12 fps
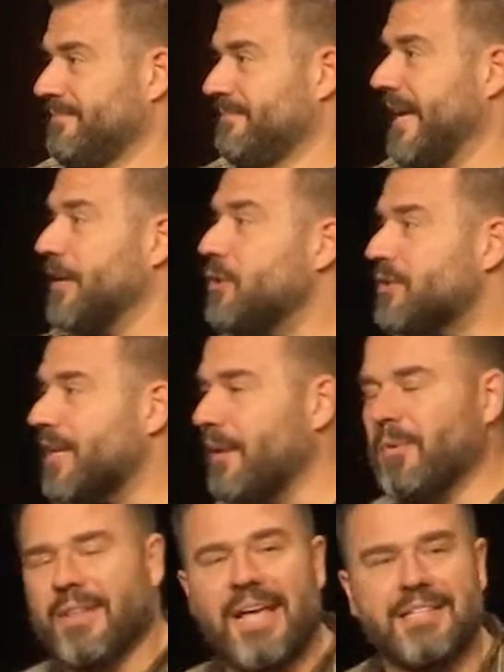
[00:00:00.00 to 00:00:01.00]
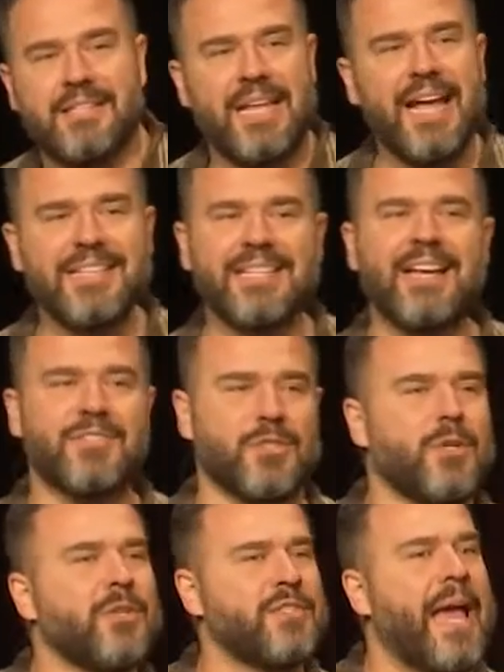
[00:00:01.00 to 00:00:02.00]
Now, you say, well, that sounds a
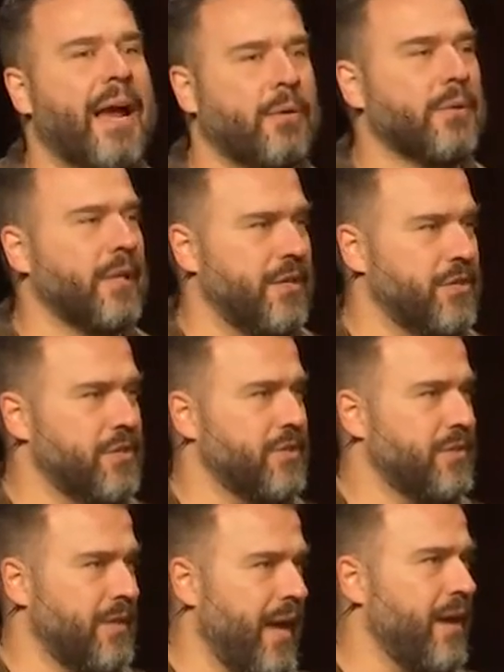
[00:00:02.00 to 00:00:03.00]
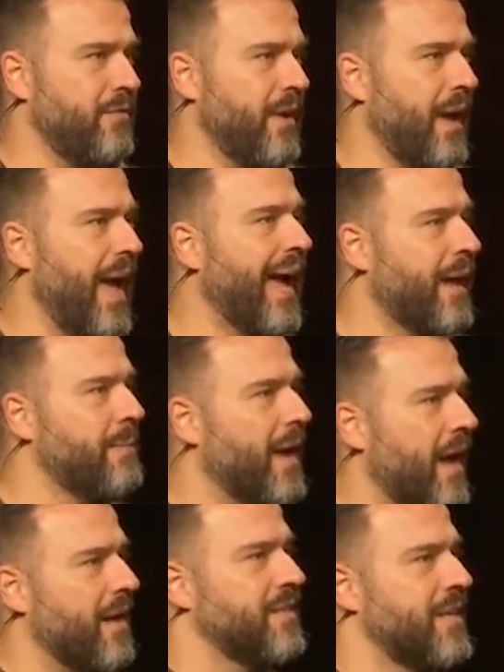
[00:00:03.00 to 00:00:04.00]
little sacrilegious, Dave. I got to be
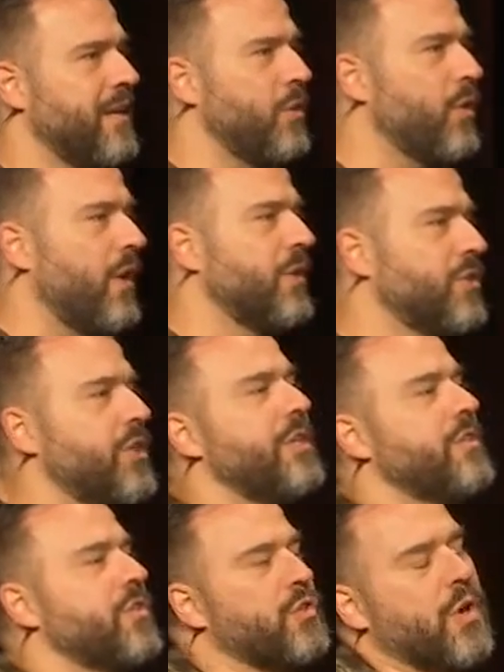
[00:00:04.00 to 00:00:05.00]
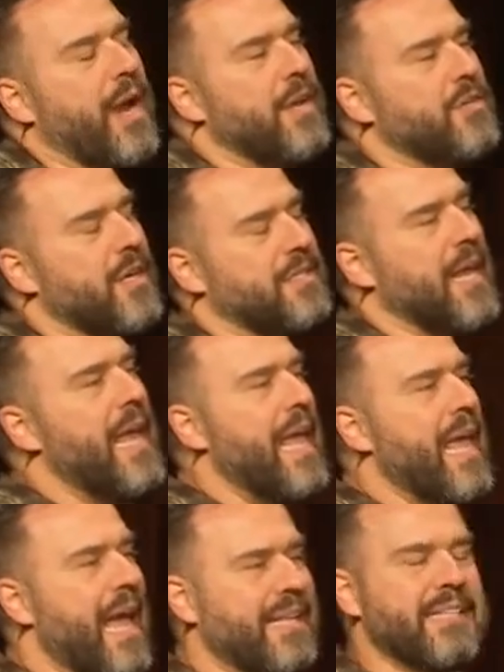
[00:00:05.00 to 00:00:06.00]
honest, that you call Jesus strange.
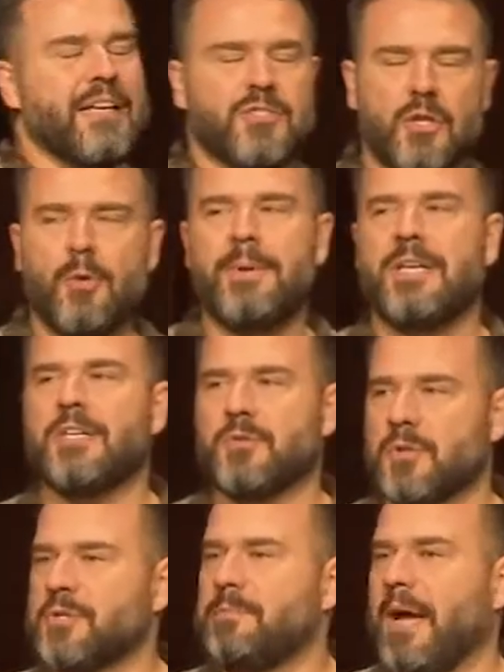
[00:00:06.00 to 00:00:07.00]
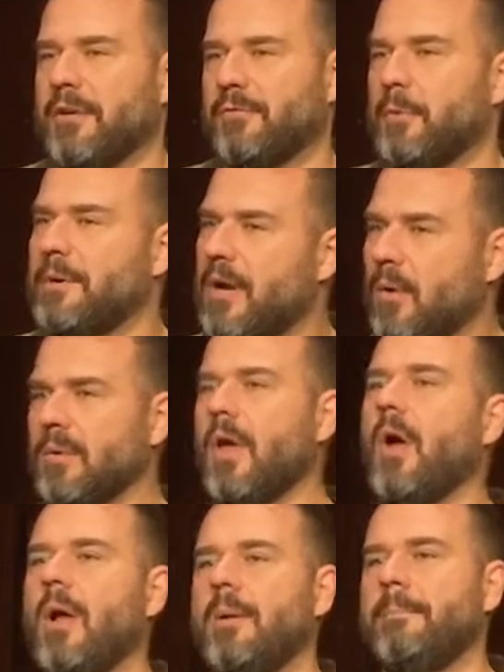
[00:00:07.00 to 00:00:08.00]
That sounds a little bit disrespectful, but hold
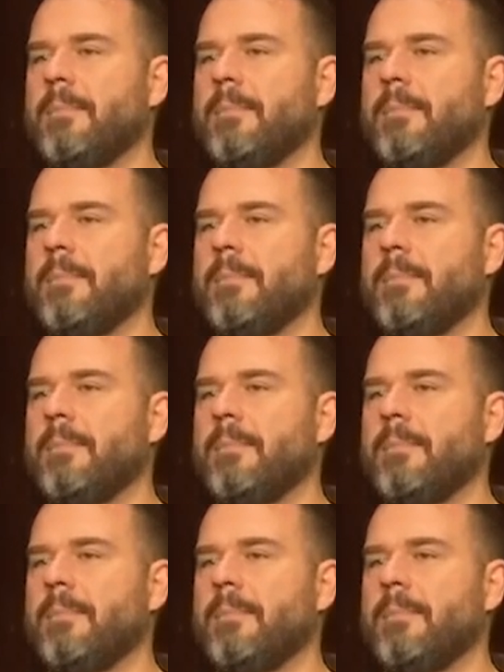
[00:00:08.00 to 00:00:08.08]
on.